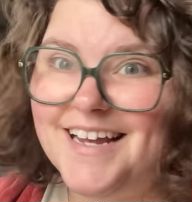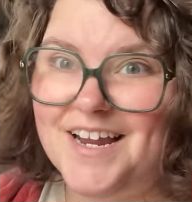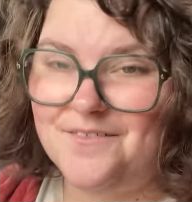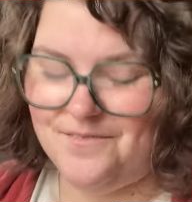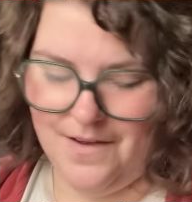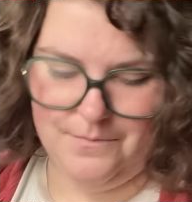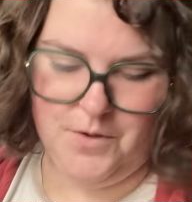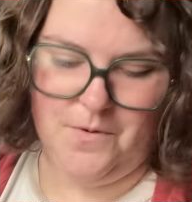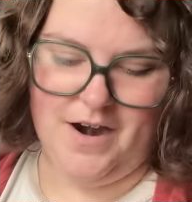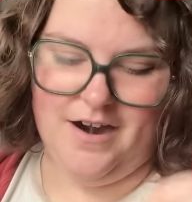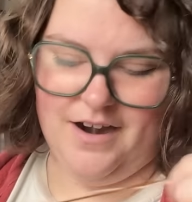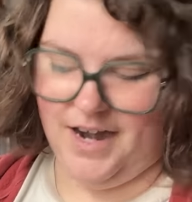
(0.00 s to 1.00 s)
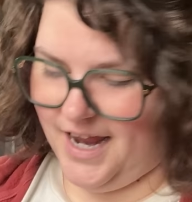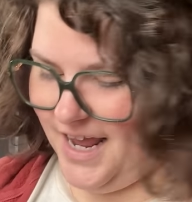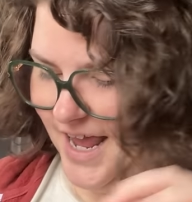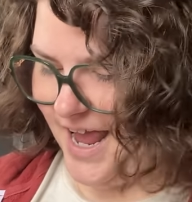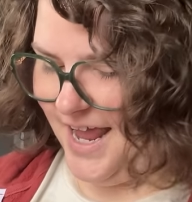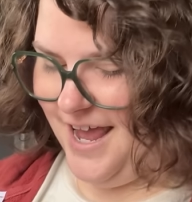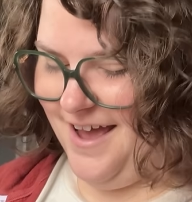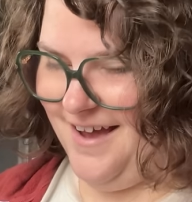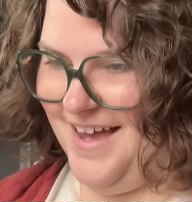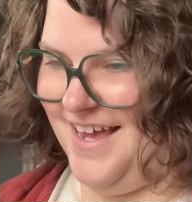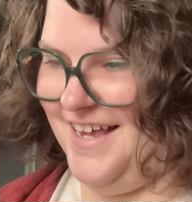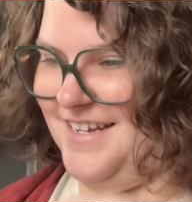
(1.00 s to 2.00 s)
in February
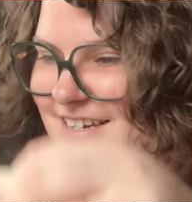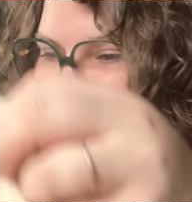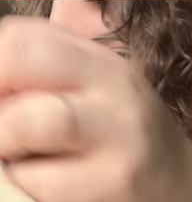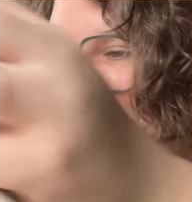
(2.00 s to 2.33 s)
and